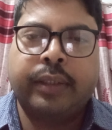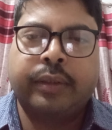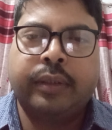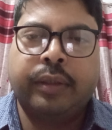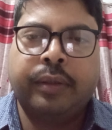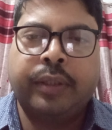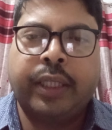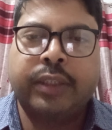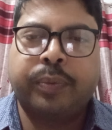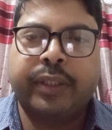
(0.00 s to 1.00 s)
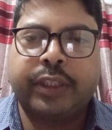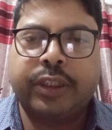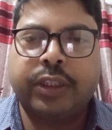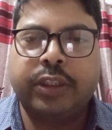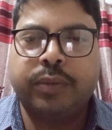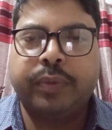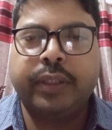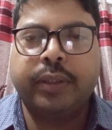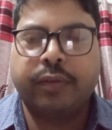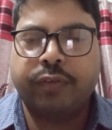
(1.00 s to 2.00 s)
the expectation is
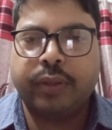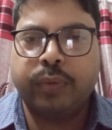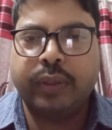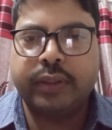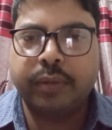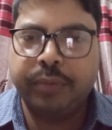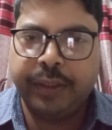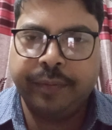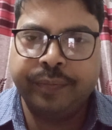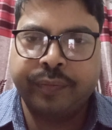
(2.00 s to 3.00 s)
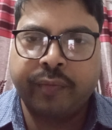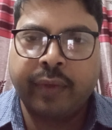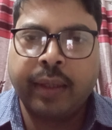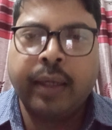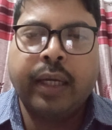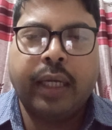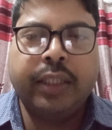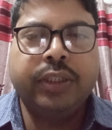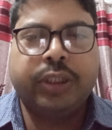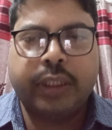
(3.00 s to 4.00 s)
being referred to as the mean. And
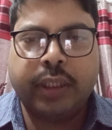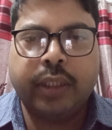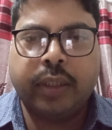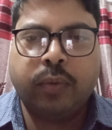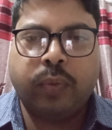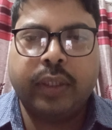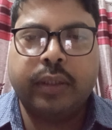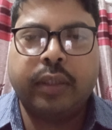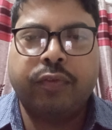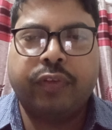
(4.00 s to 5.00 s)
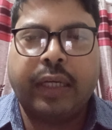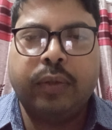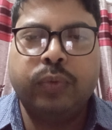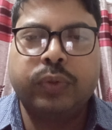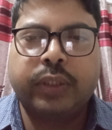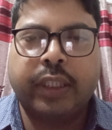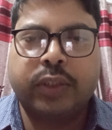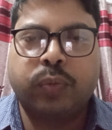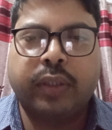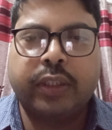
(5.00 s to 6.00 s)
in general, when the values
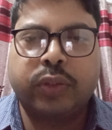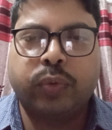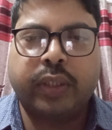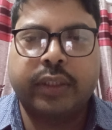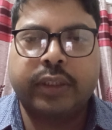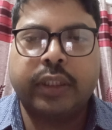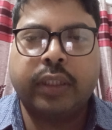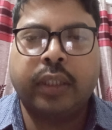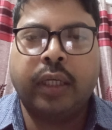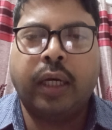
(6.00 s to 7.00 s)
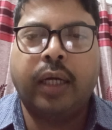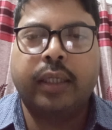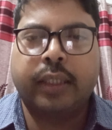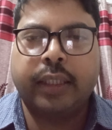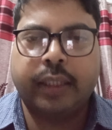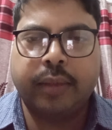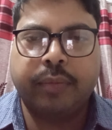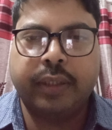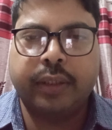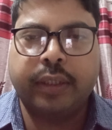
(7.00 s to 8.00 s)
x1, x2, xn are taken
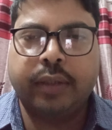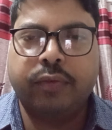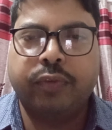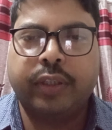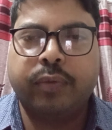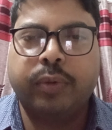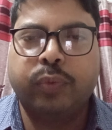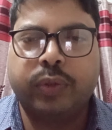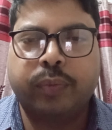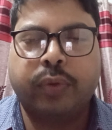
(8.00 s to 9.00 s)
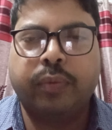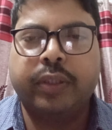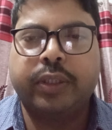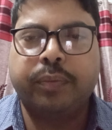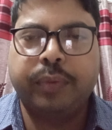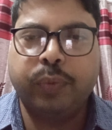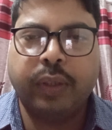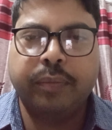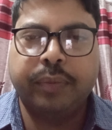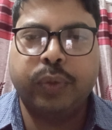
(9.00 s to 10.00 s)
by the random variable with probability
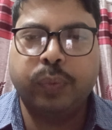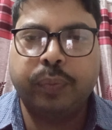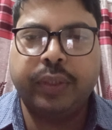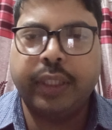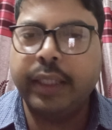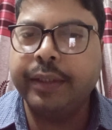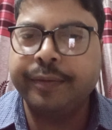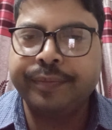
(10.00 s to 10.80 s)
p1, p2, pn,